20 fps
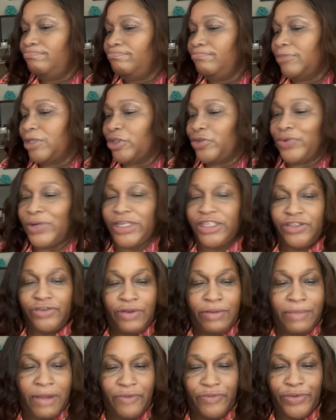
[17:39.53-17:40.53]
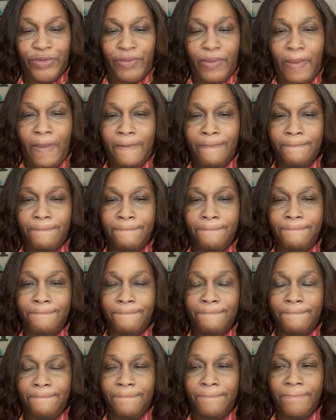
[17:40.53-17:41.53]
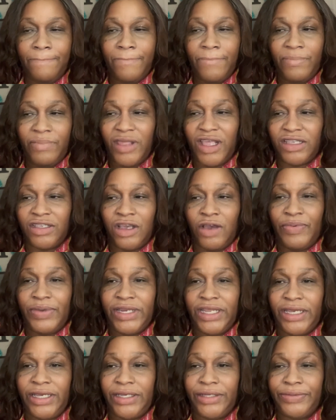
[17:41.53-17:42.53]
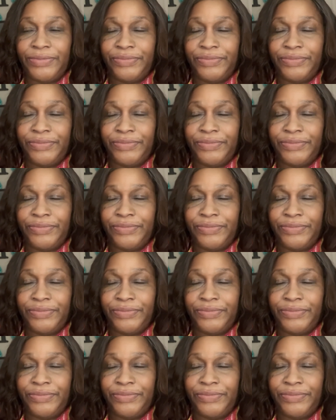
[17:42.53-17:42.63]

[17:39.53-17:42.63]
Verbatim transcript: the dresser in my room. That's all we did.